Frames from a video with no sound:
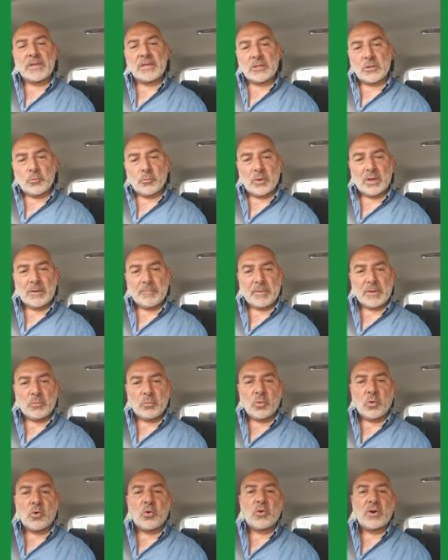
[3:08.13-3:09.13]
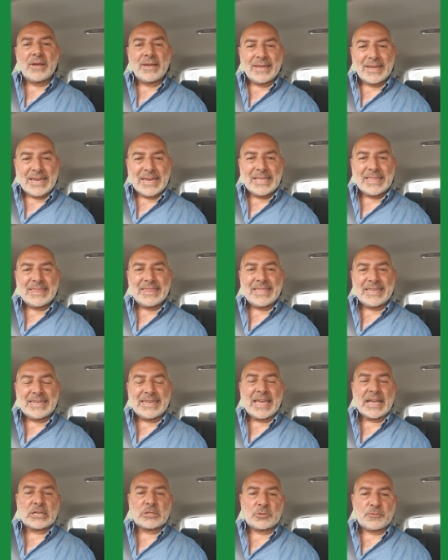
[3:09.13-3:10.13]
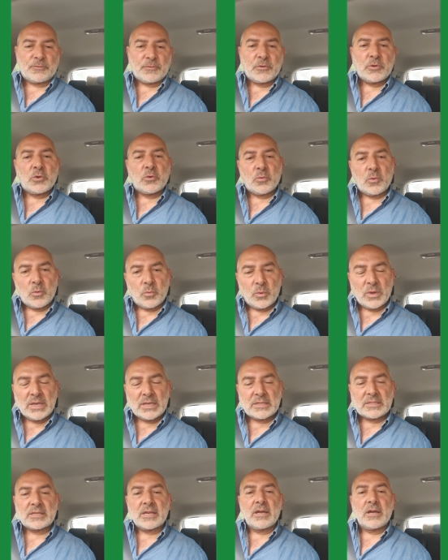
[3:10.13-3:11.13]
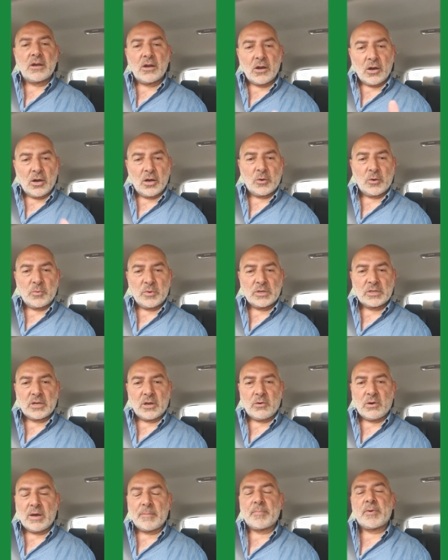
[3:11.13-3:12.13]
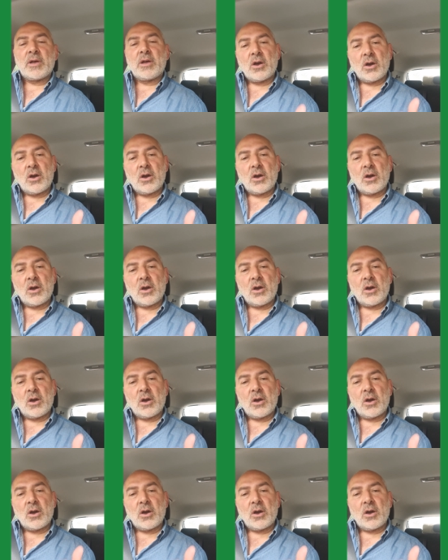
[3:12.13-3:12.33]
There will be war in the next few weeks. Oil will go up.